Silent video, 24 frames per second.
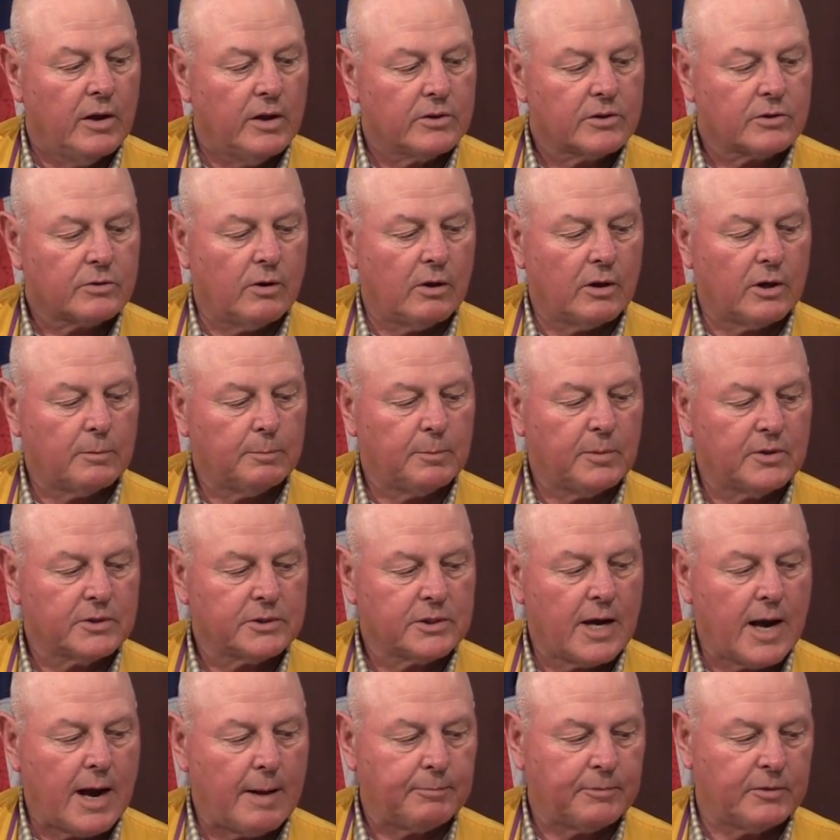It's called a
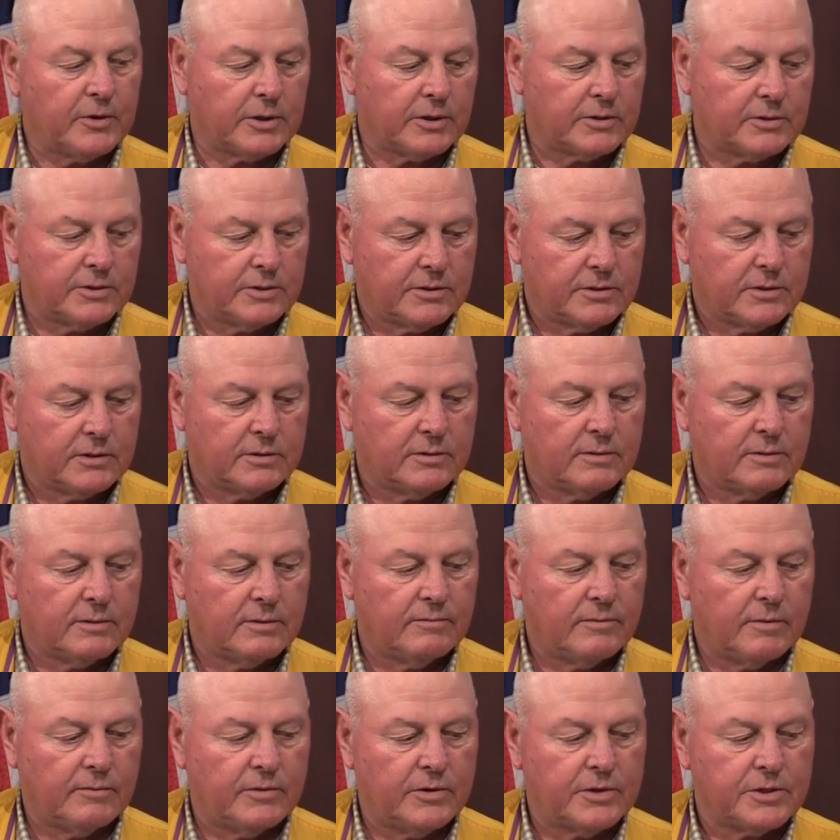Plusoptics
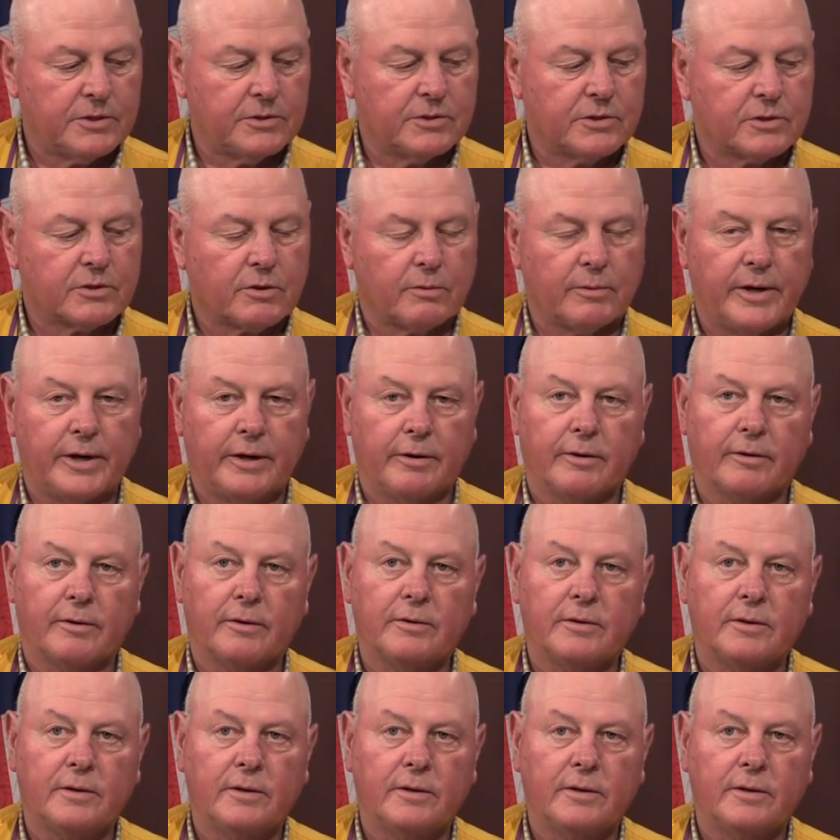Vision Screener.